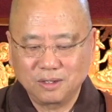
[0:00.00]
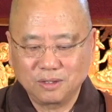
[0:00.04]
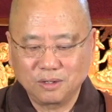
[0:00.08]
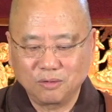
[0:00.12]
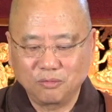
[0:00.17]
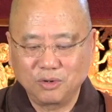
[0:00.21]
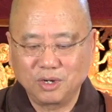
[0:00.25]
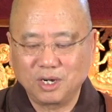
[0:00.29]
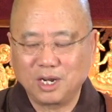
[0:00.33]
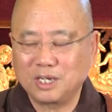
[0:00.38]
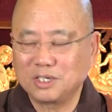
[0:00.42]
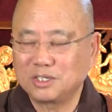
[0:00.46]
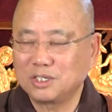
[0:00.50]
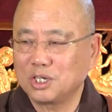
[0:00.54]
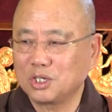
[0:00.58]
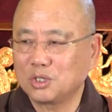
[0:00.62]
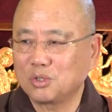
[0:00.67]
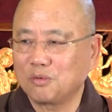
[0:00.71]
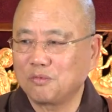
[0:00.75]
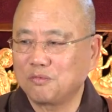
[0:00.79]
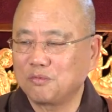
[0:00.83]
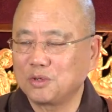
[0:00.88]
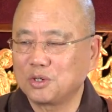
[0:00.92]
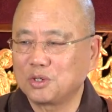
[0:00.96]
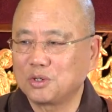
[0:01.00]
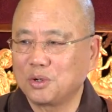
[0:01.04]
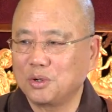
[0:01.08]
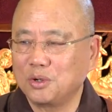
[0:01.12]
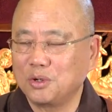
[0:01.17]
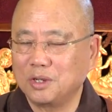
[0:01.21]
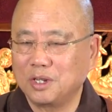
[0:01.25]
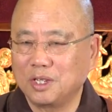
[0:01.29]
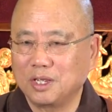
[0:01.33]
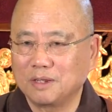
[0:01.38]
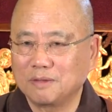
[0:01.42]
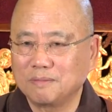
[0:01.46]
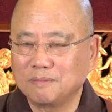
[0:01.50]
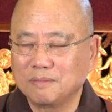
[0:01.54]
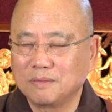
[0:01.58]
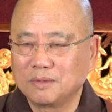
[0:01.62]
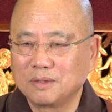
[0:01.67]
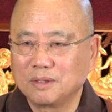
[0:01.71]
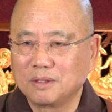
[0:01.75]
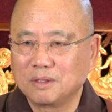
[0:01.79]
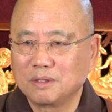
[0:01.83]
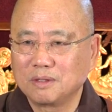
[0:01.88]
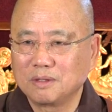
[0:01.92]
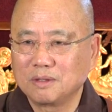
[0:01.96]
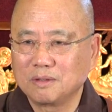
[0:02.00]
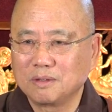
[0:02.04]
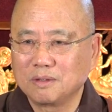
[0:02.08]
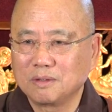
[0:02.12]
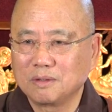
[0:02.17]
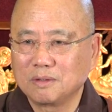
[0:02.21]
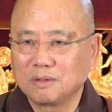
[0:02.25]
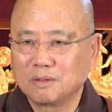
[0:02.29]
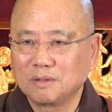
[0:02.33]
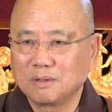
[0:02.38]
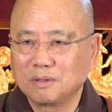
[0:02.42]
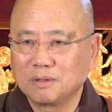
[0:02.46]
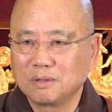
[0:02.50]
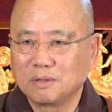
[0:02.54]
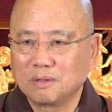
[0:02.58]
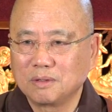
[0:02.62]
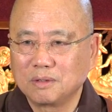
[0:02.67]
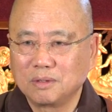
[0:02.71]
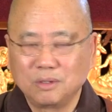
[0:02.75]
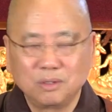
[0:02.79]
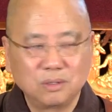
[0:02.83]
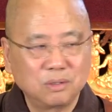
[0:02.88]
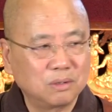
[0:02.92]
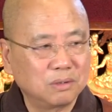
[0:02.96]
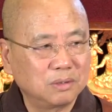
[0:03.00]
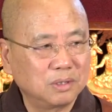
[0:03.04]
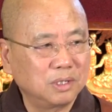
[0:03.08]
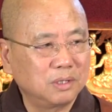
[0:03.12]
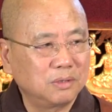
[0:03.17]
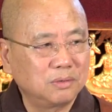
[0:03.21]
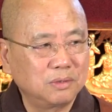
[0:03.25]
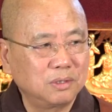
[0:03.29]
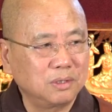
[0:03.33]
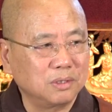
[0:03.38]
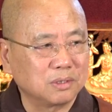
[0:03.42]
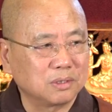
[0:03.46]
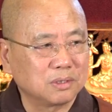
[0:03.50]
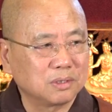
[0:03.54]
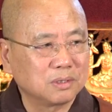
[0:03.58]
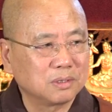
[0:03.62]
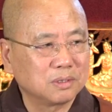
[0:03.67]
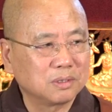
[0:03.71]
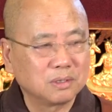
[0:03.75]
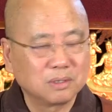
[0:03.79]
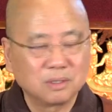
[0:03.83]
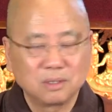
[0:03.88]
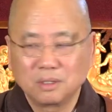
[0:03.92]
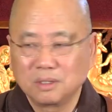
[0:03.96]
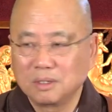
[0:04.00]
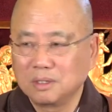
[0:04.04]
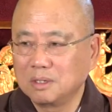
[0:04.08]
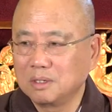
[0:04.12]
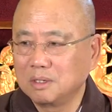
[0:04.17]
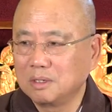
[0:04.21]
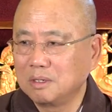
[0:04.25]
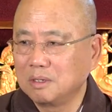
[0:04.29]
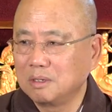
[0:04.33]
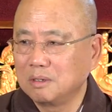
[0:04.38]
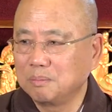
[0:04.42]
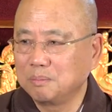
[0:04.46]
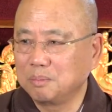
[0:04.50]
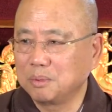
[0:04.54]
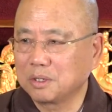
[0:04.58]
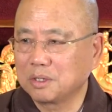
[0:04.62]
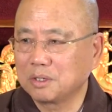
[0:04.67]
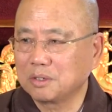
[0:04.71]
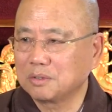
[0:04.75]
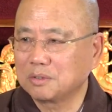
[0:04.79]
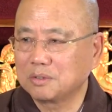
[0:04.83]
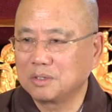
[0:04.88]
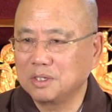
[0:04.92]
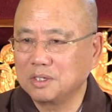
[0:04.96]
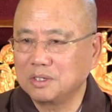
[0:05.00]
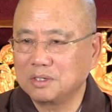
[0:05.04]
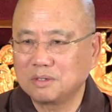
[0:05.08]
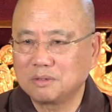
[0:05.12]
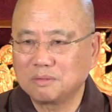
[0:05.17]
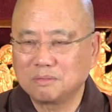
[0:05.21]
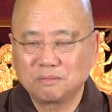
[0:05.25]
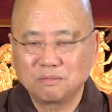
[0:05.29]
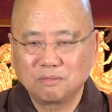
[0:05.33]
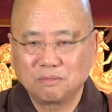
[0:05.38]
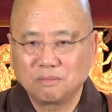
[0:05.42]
the realization of returning, you don't need this because this,